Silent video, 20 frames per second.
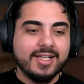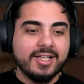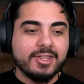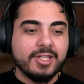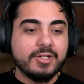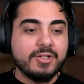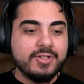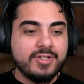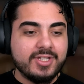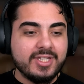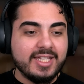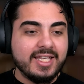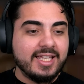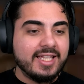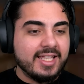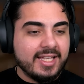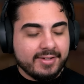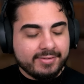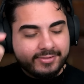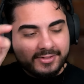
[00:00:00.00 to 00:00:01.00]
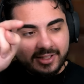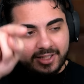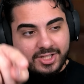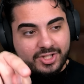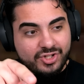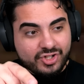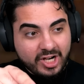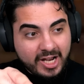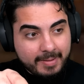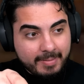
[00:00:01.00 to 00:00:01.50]
Now you see, if
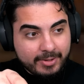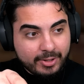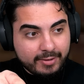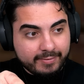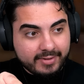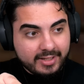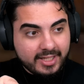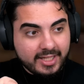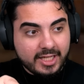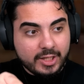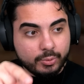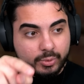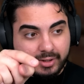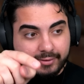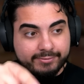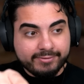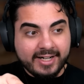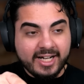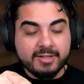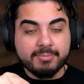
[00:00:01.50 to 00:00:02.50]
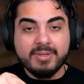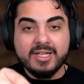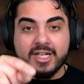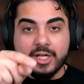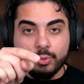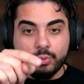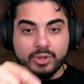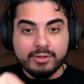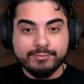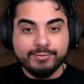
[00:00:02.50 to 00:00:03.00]
this shaman over here will fight me in a
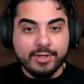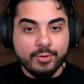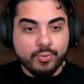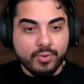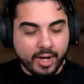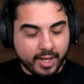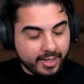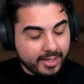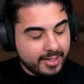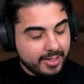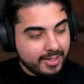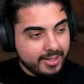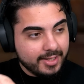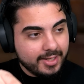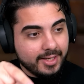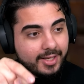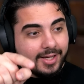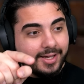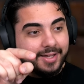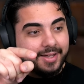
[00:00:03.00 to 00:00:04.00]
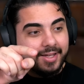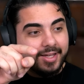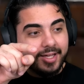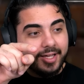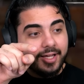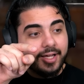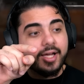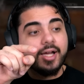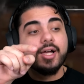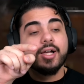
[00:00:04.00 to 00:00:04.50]
1v1,
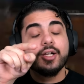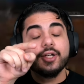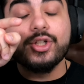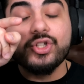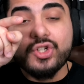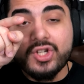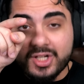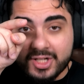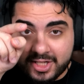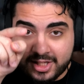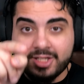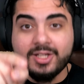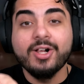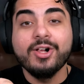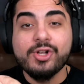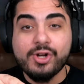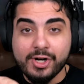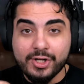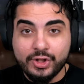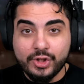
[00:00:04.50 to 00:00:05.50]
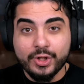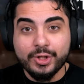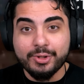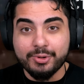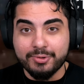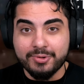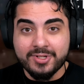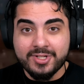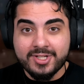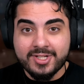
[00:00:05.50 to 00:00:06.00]
she's still going to
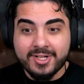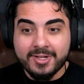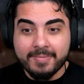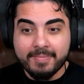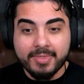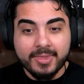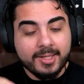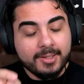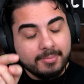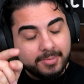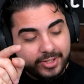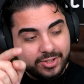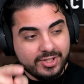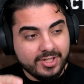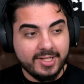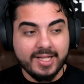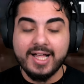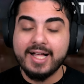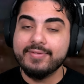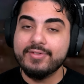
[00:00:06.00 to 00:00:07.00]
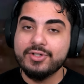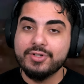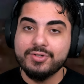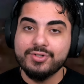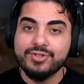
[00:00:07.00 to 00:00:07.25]
lose, but she'll have a good